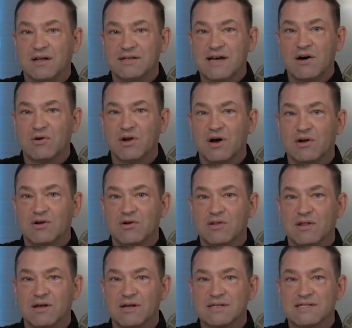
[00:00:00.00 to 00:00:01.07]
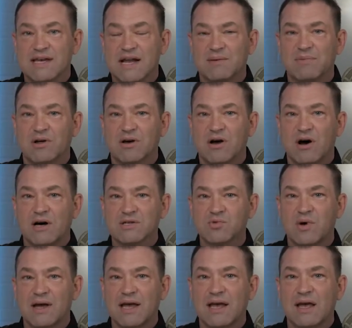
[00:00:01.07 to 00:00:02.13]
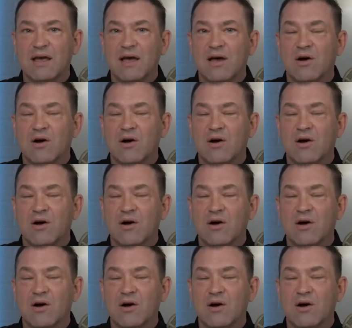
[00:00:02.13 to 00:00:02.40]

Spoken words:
down under the Sanibel Causeway,